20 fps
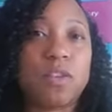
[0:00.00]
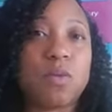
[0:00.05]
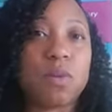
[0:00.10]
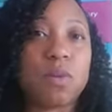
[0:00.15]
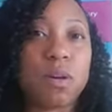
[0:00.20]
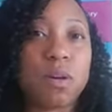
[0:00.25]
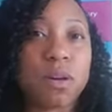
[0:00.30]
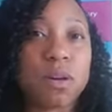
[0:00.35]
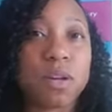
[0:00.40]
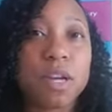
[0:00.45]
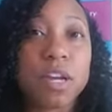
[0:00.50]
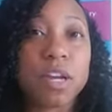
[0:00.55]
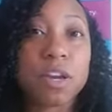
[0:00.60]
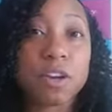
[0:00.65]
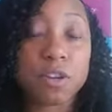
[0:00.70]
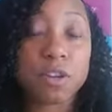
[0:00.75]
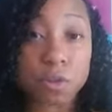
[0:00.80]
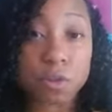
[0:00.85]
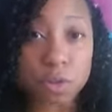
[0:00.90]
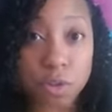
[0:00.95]
your
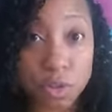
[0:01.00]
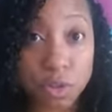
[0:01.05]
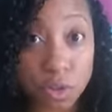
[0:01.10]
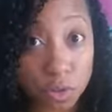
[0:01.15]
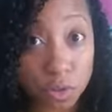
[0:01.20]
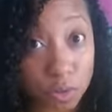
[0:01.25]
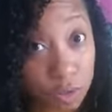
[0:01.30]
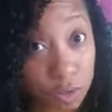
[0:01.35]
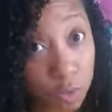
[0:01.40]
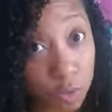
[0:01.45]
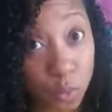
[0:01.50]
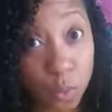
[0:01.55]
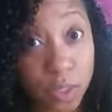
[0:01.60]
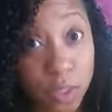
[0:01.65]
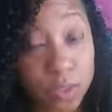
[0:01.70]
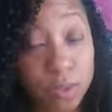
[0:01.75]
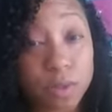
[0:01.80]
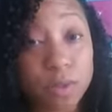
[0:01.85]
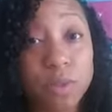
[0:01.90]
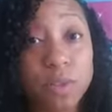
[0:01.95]

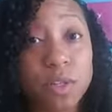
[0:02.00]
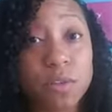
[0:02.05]
will,